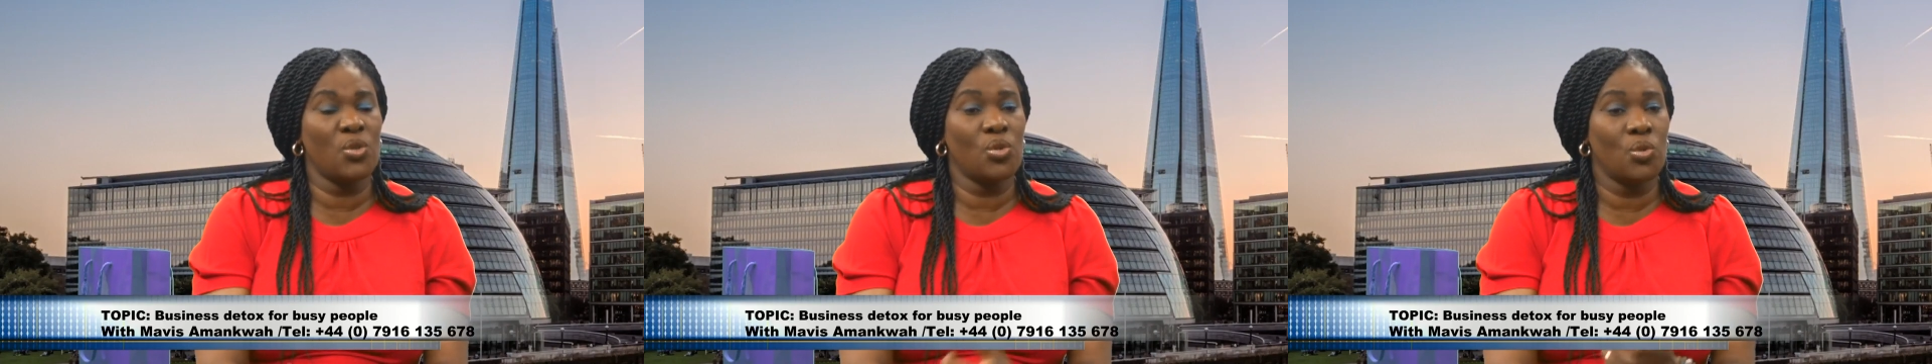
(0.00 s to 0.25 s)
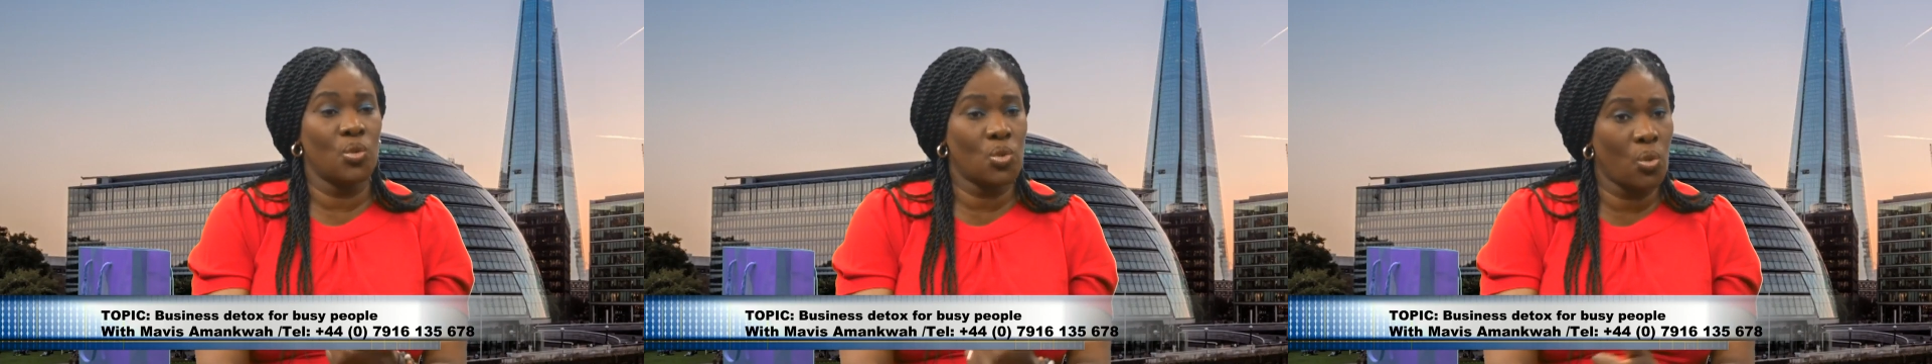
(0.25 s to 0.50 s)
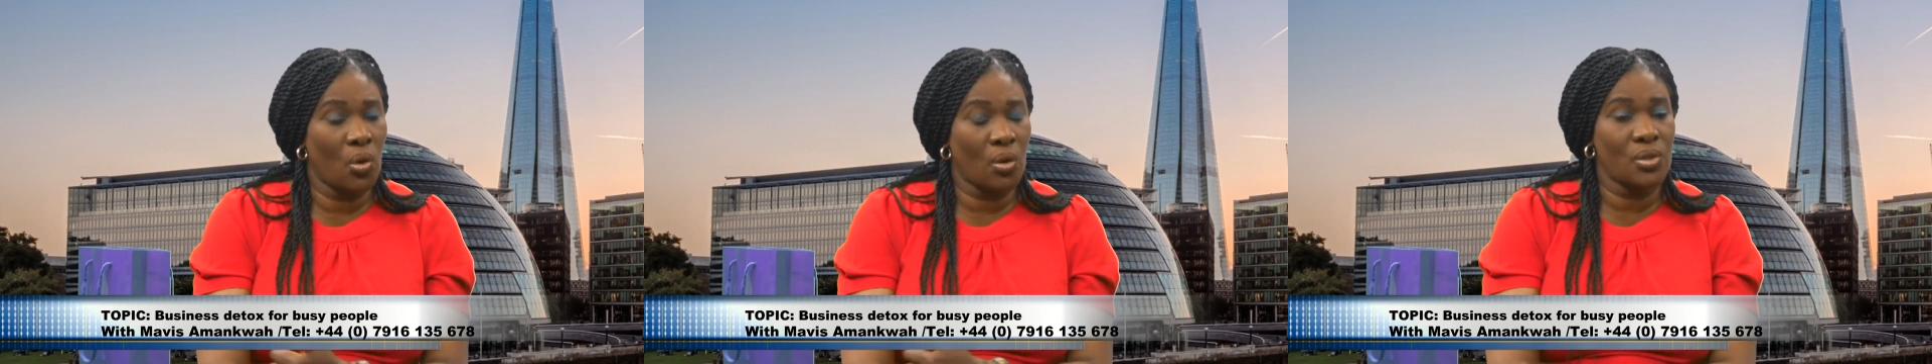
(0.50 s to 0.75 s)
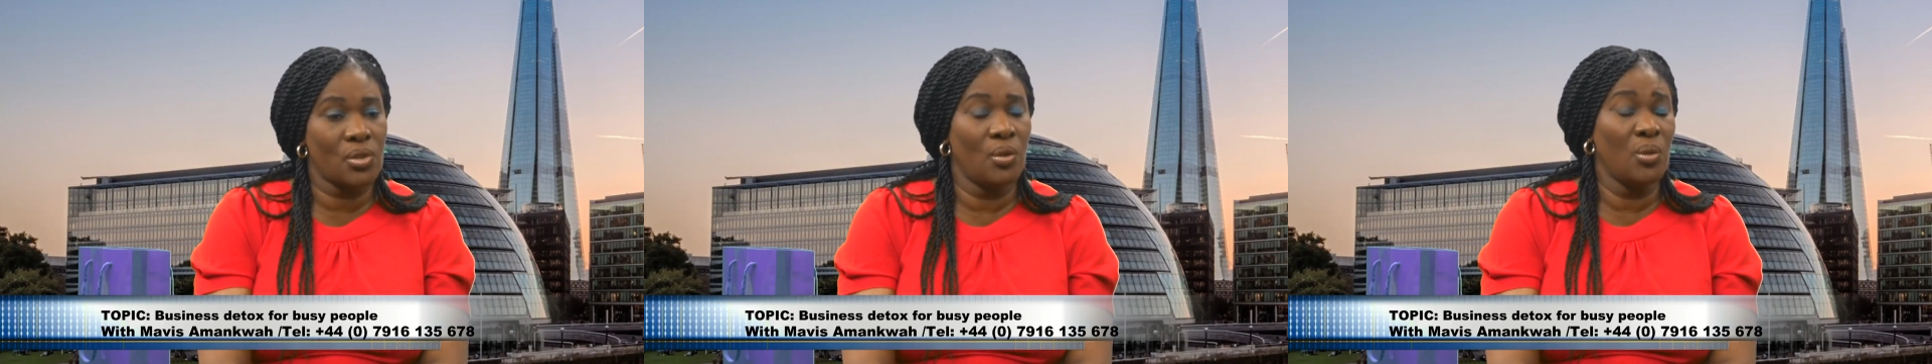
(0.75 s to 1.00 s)
You do
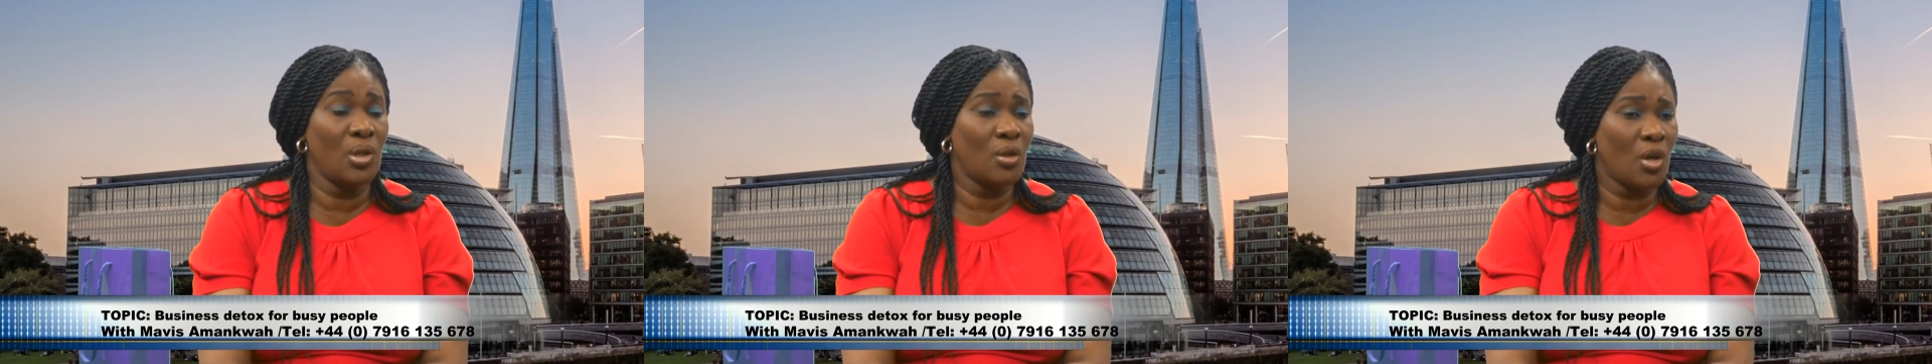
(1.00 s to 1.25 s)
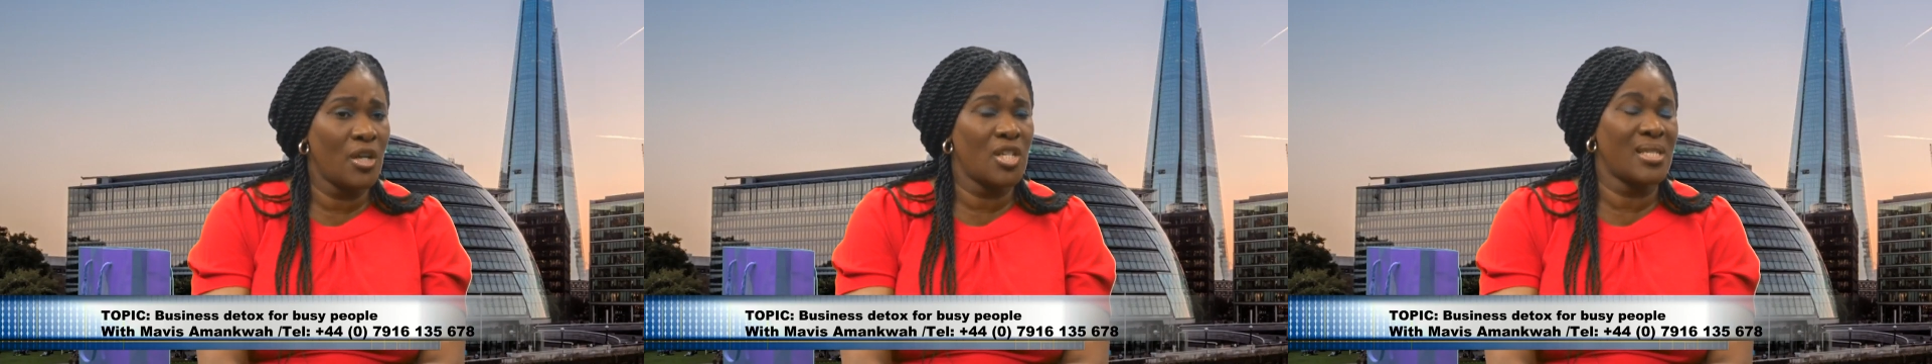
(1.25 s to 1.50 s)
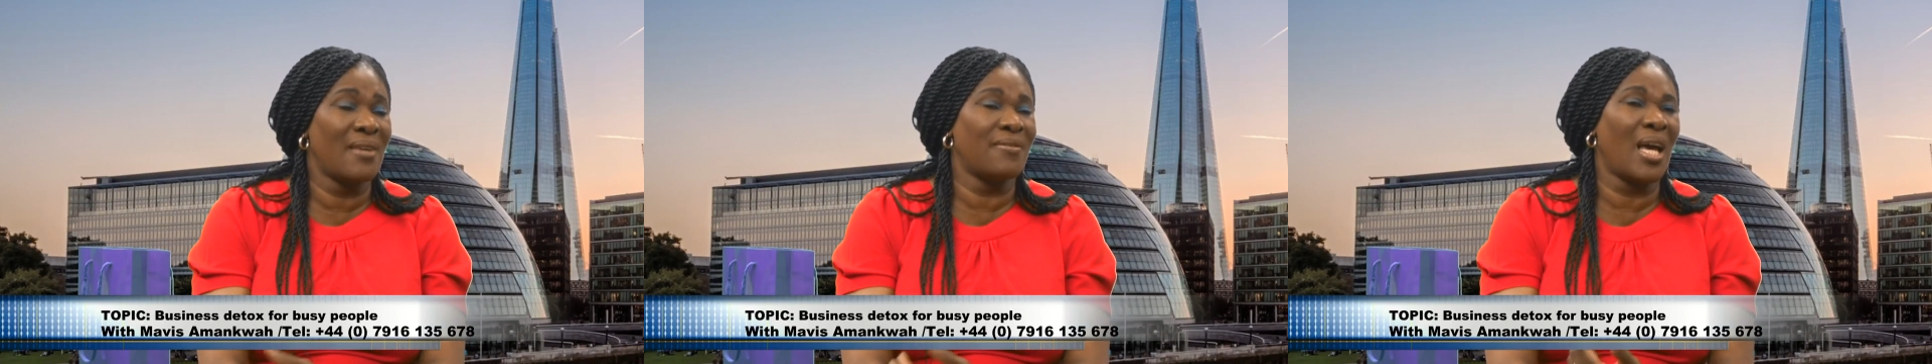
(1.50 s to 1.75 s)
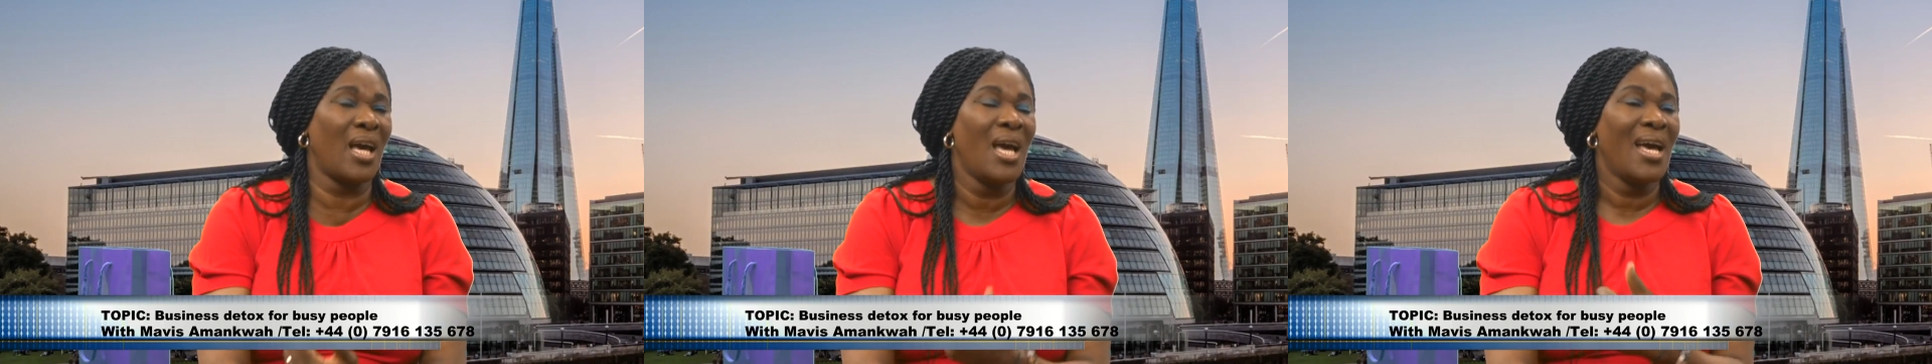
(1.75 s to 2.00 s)
talks. You you know, you just have
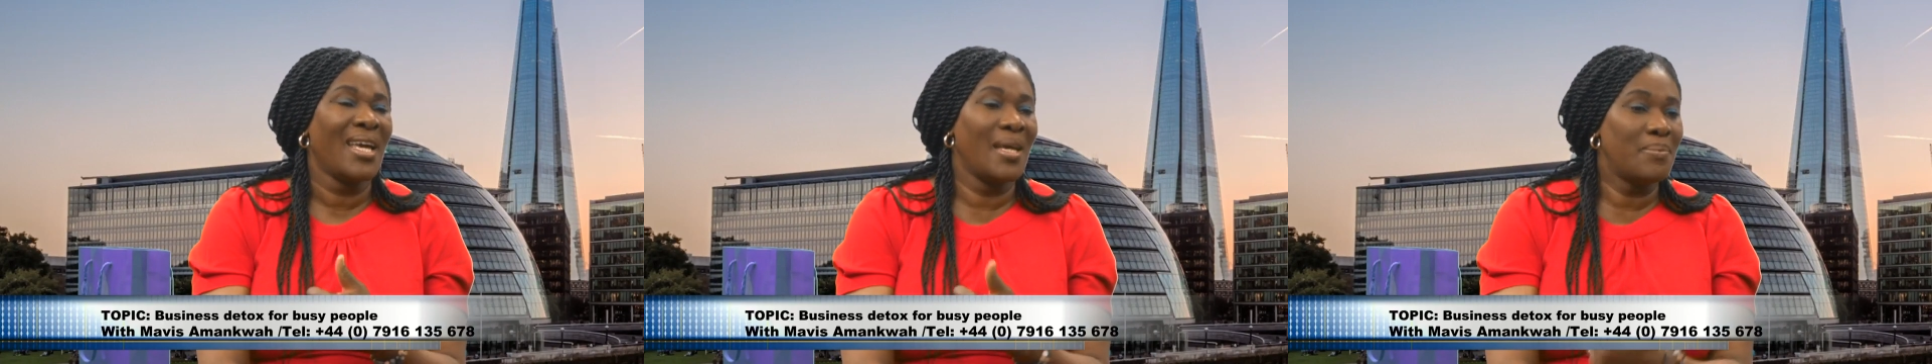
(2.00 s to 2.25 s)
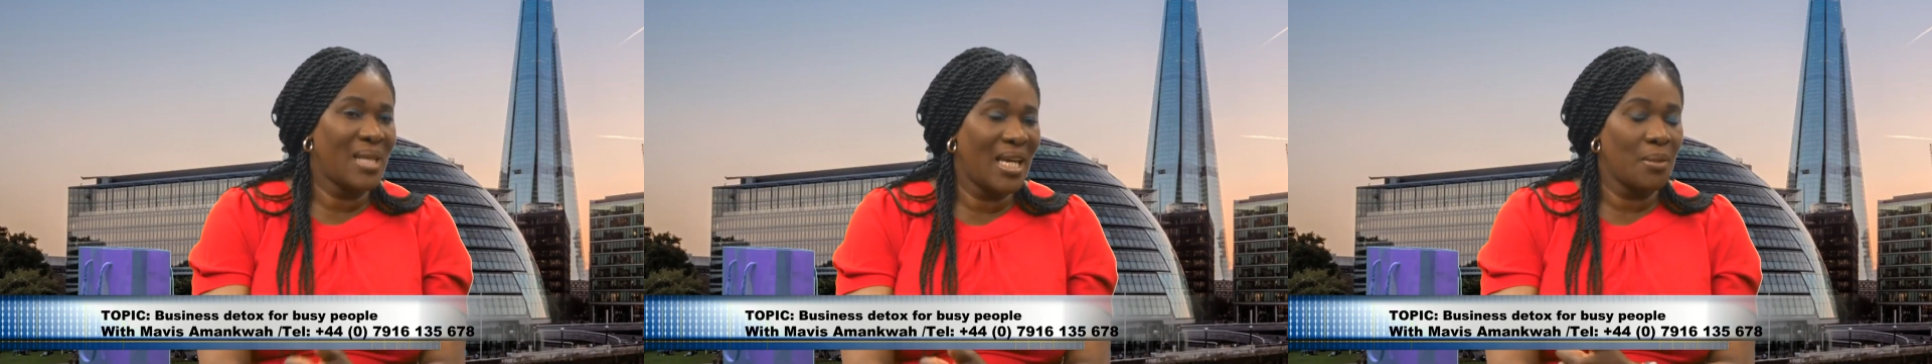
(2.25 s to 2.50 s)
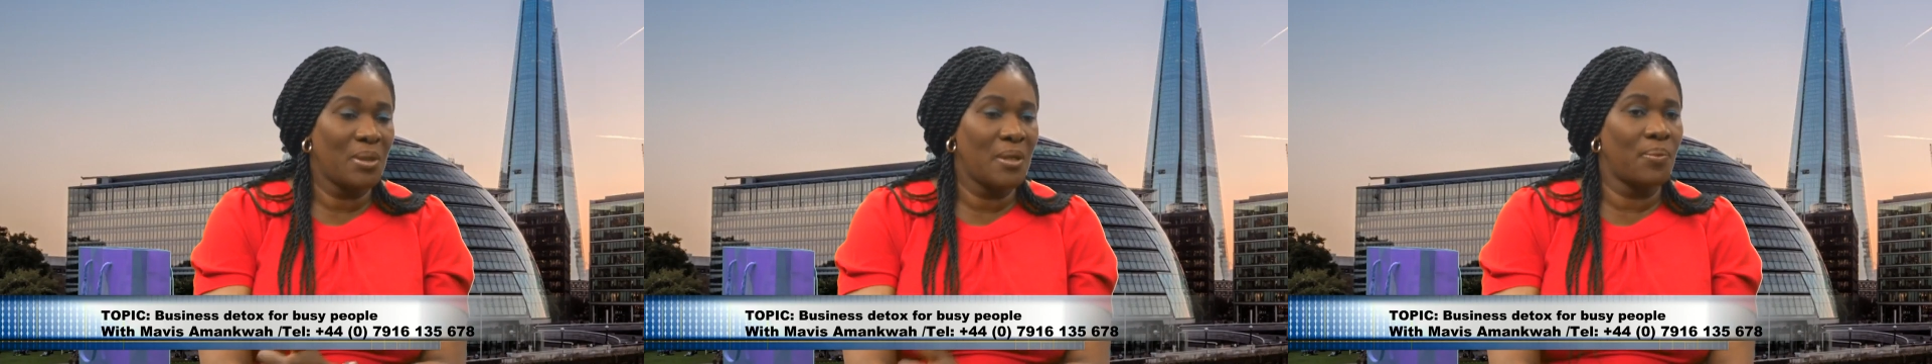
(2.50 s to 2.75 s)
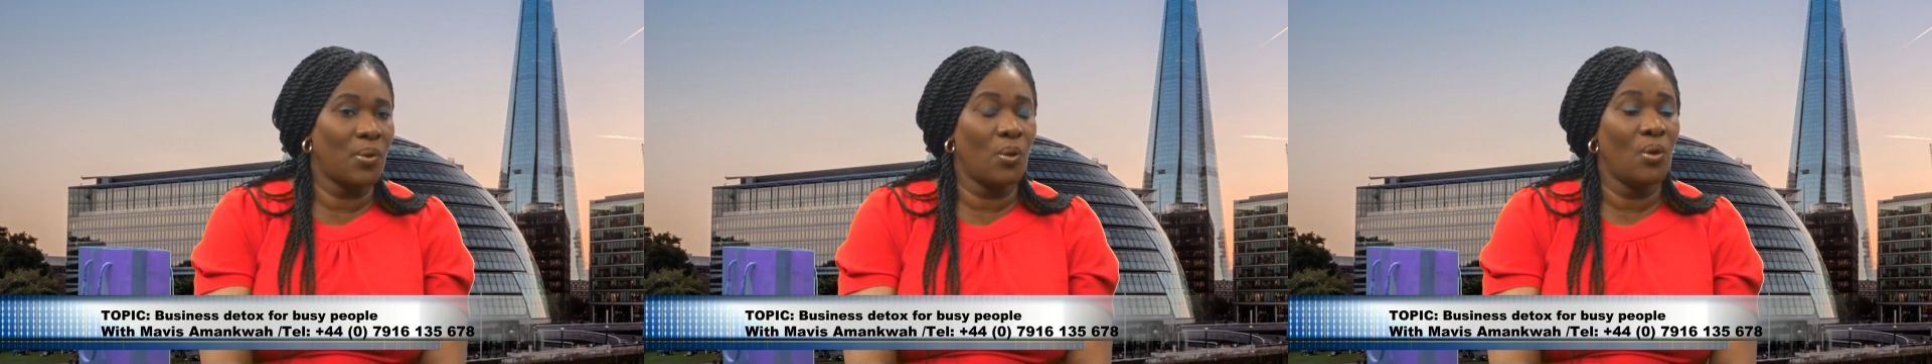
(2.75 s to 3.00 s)
to keep telling
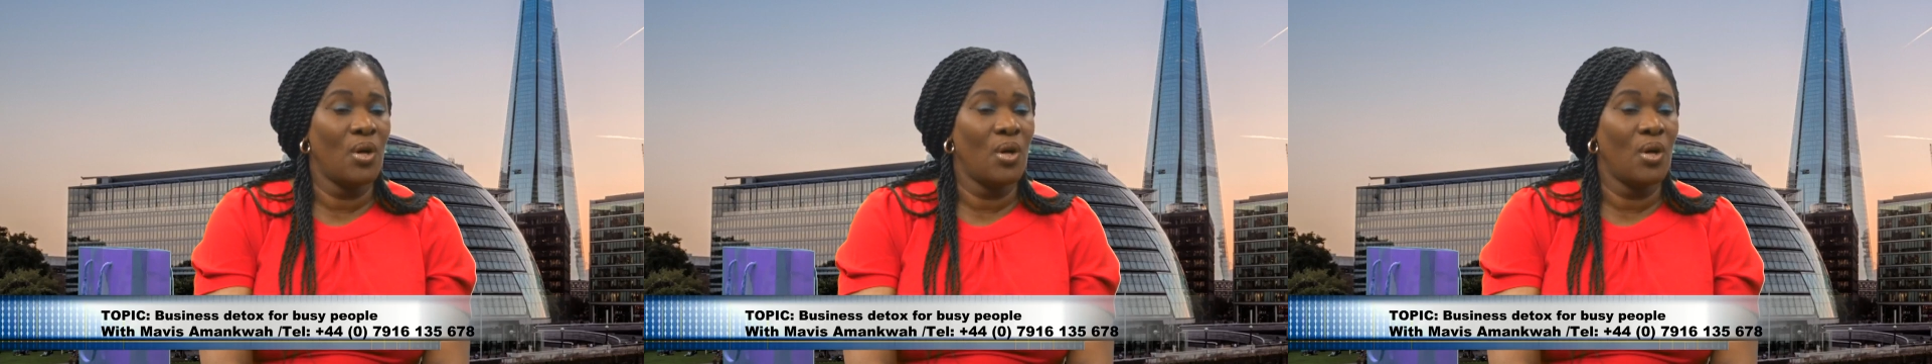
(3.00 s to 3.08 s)
people